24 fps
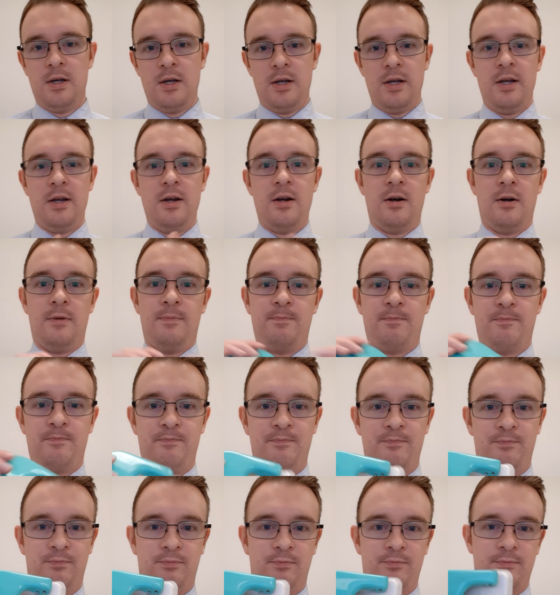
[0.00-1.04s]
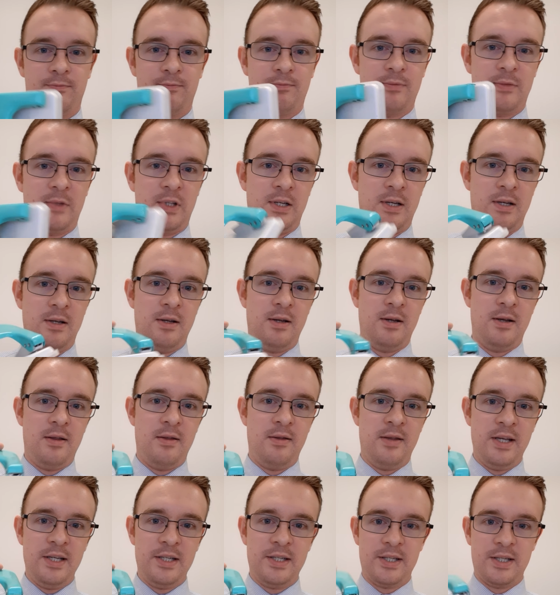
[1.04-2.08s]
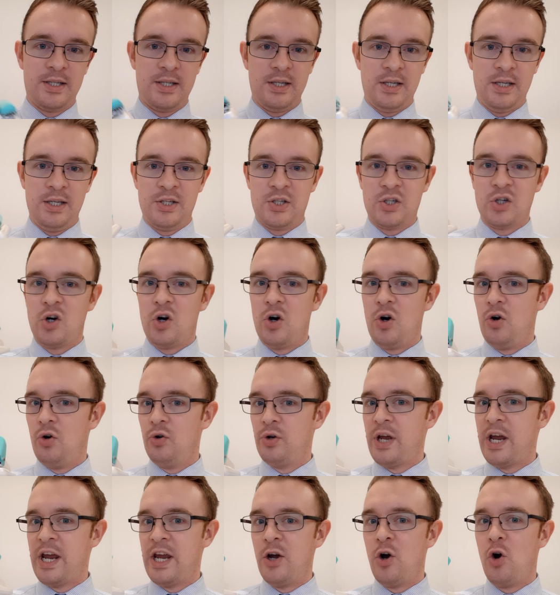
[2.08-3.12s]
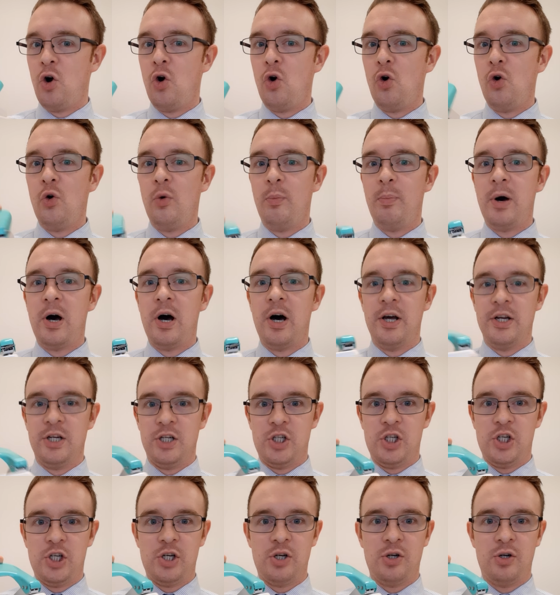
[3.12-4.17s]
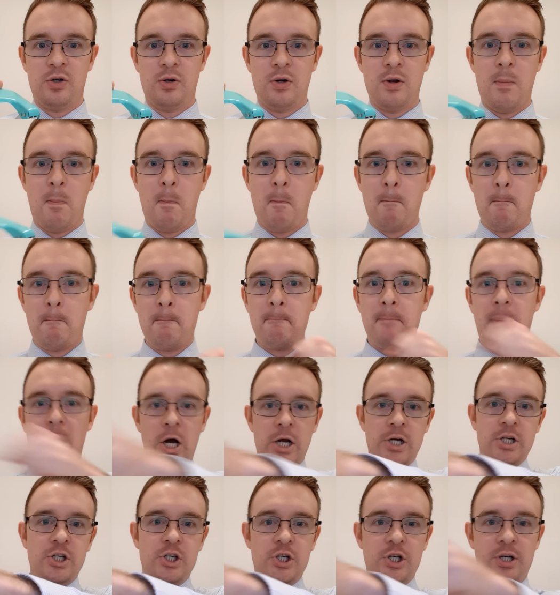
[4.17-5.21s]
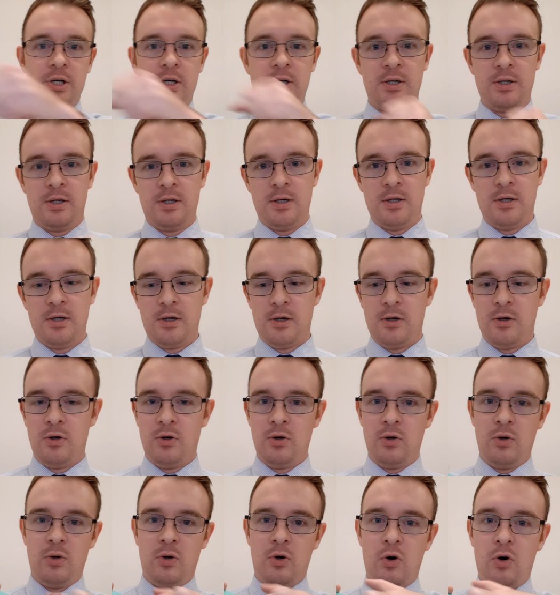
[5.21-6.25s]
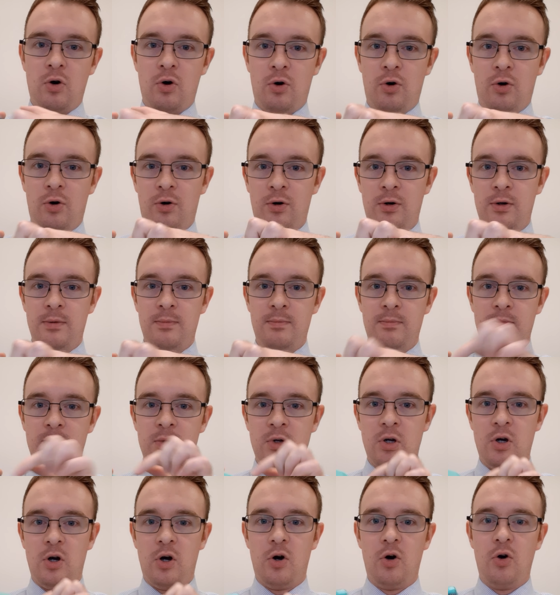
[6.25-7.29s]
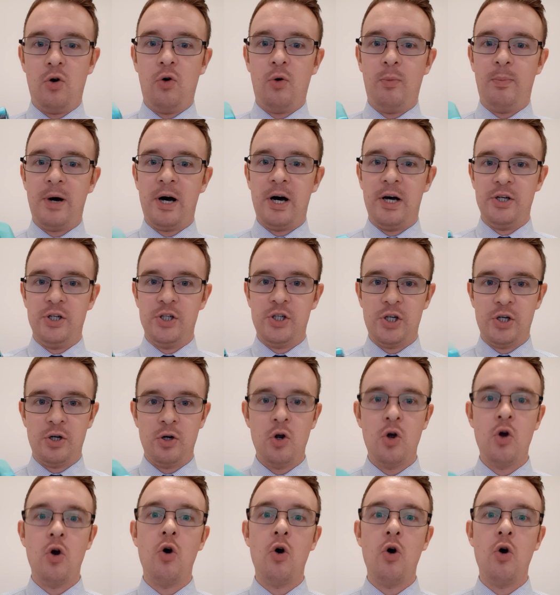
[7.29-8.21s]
Here, this is called a hole punch. Punch, hole, a hole punch,